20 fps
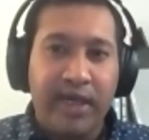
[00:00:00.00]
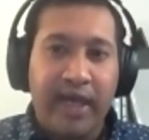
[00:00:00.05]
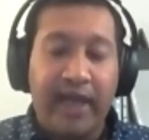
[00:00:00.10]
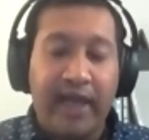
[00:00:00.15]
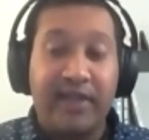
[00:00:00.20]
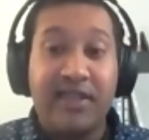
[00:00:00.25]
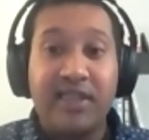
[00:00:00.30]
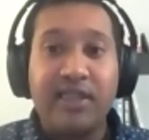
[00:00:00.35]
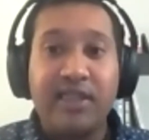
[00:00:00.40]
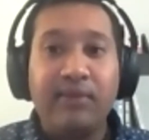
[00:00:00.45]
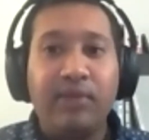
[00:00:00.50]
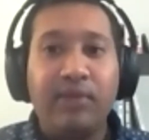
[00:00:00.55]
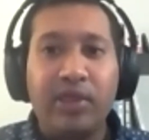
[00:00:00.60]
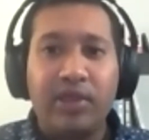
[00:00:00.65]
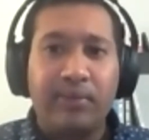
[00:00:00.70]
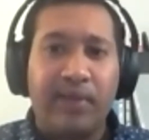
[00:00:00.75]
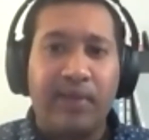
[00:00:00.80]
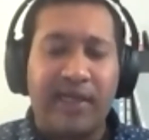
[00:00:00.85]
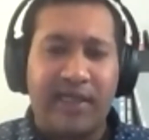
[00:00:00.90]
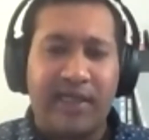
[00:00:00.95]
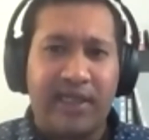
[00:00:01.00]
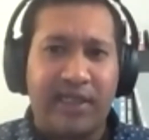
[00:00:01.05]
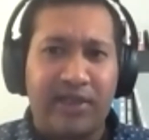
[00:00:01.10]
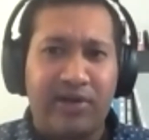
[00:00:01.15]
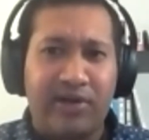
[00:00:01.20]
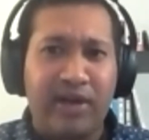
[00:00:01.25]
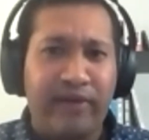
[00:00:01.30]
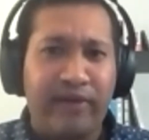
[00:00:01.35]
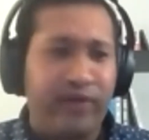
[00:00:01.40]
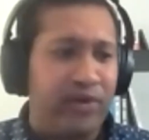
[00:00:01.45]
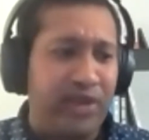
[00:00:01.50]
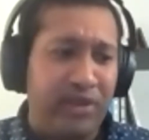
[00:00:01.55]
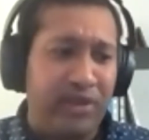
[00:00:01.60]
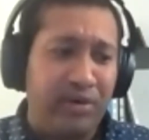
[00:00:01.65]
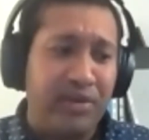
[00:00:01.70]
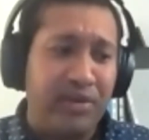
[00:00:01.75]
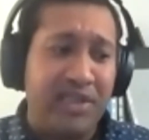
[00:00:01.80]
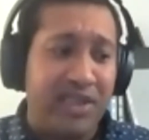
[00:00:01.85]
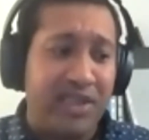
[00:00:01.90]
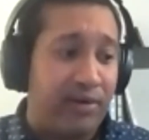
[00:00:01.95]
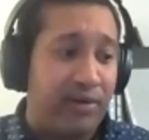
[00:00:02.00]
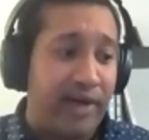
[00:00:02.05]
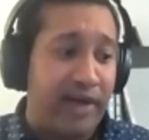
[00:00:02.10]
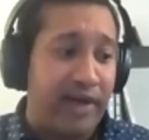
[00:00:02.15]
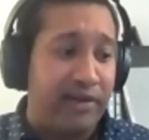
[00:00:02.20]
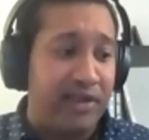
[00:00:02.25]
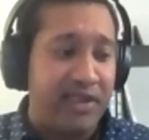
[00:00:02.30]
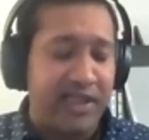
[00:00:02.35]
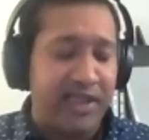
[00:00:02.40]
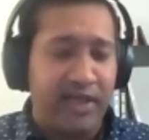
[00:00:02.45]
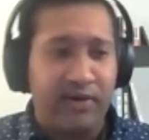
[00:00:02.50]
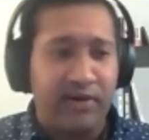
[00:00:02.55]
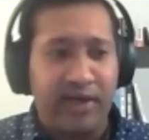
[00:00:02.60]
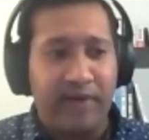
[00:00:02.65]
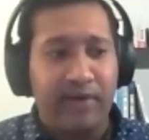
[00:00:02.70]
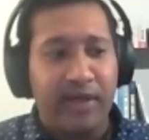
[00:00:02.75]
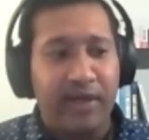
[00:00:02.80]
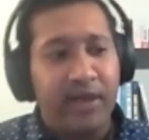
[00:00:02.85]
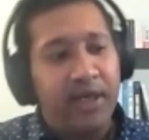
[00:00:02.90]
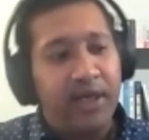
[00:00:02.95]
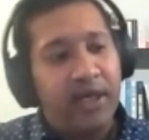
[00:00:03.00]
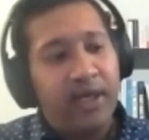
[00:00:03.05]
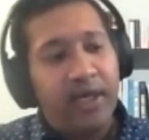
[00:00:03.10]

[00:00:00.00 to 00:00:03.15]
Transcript: And similar to plugging in your iPhone, you don't sit around and say, okay, well,